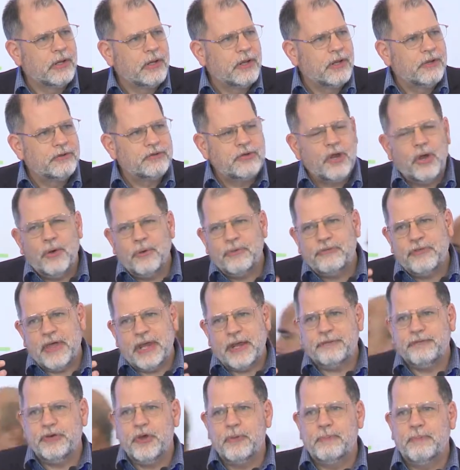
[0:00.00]
shows that
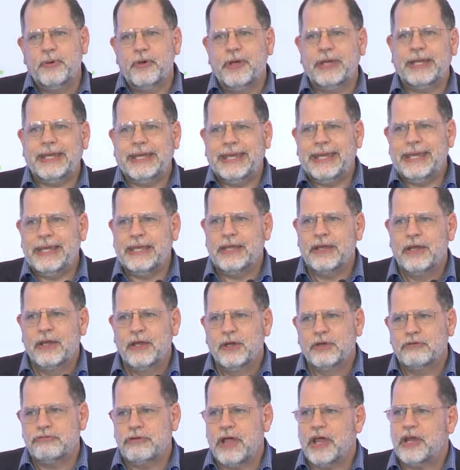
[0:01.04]
if you put in
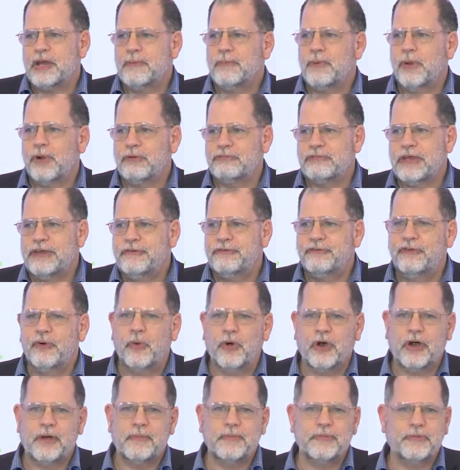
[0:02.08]
credible
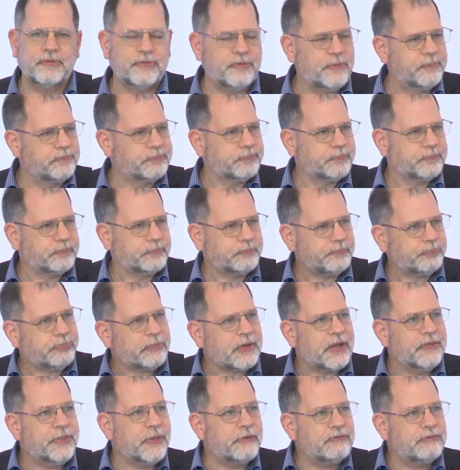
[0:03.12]
reforms, the